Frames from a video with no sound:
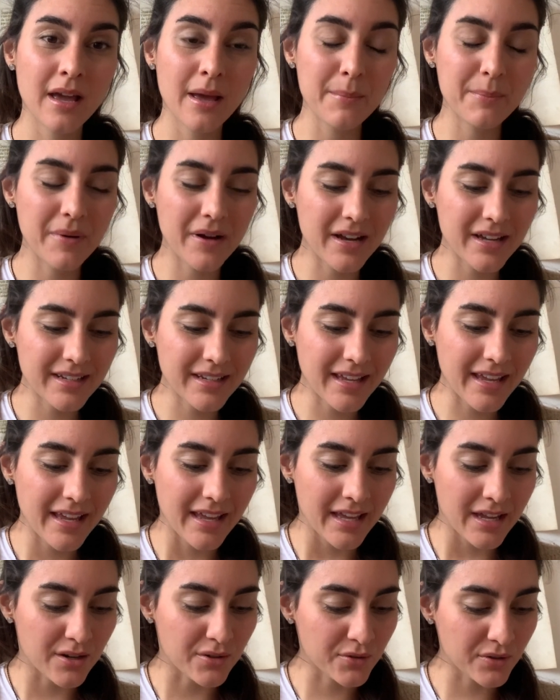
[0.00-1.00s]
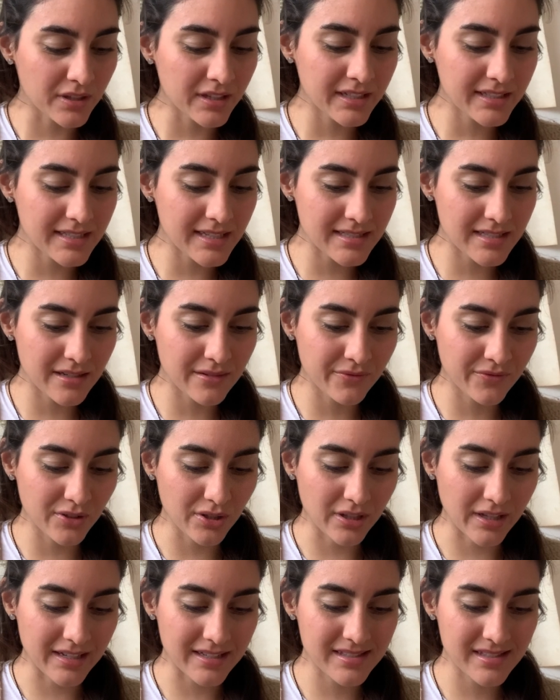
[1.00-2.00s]
but it really doesn't feel
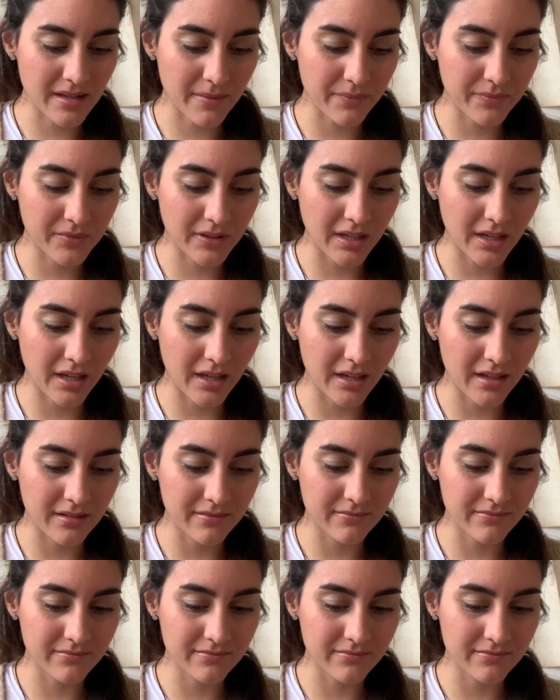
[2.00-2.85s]
like something